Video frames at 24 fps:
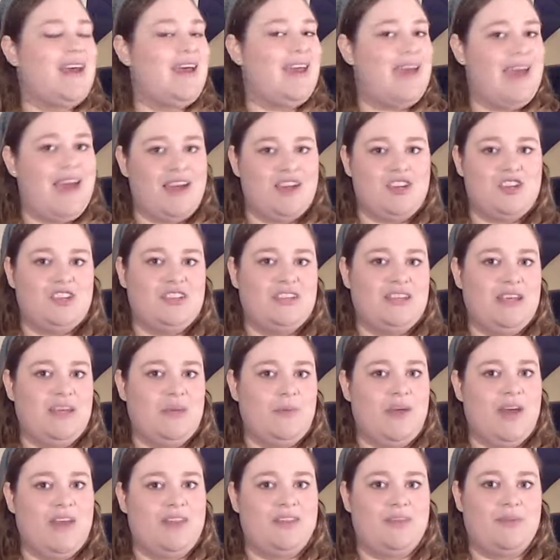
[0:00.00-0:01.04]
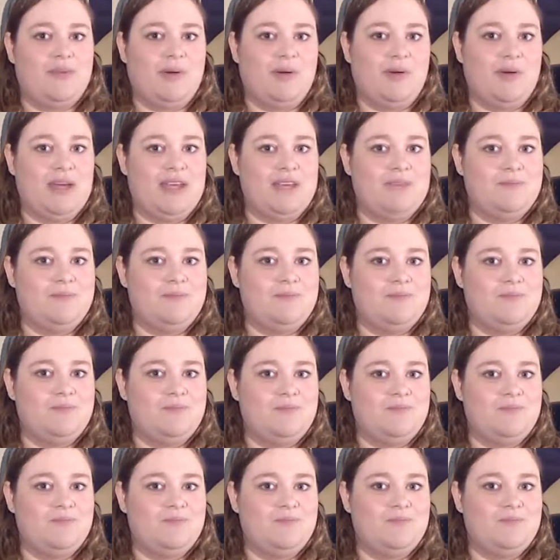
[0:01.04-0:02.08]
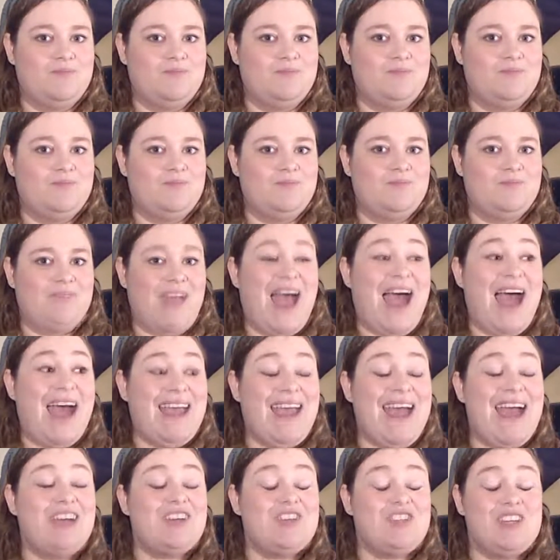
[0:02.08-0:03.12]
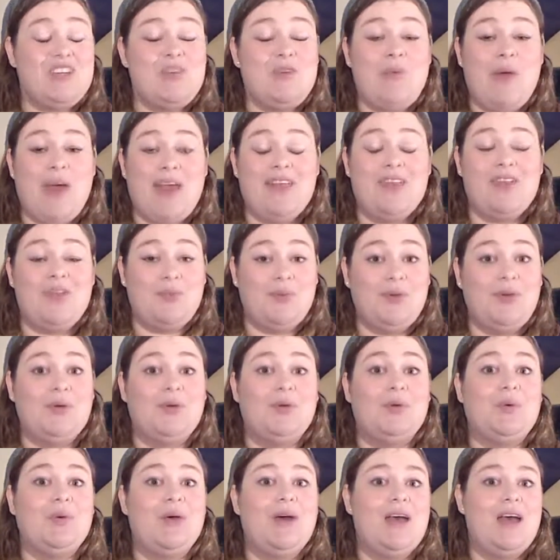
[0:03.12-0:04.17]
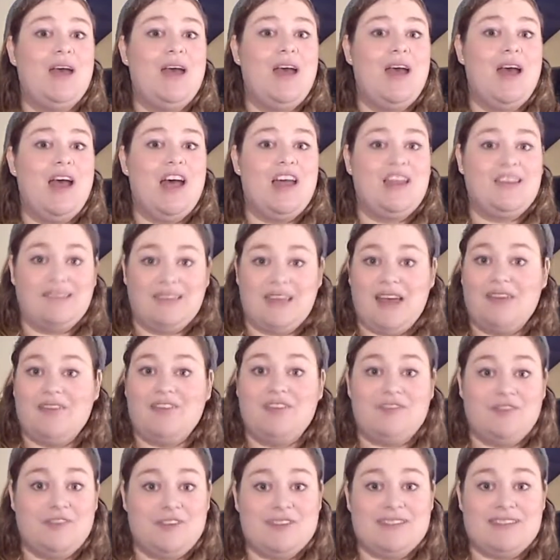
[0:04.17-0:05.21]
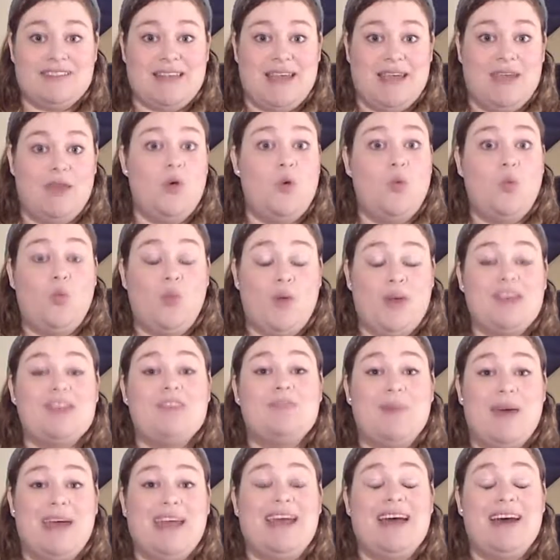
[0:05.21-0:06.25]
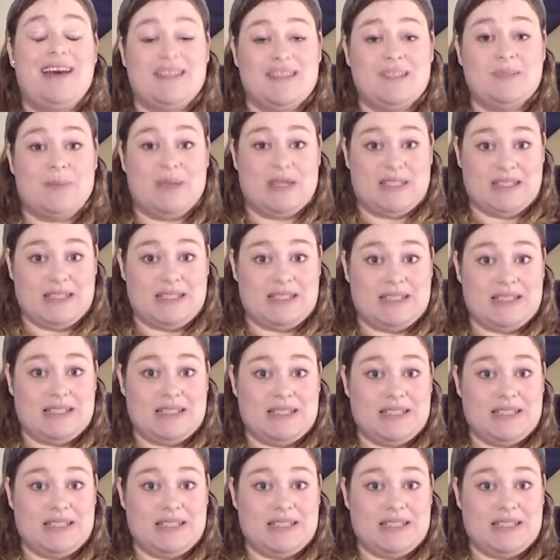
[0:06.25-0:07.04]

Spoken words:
I actually went through it. I actually went through Love at First Sight with my husband.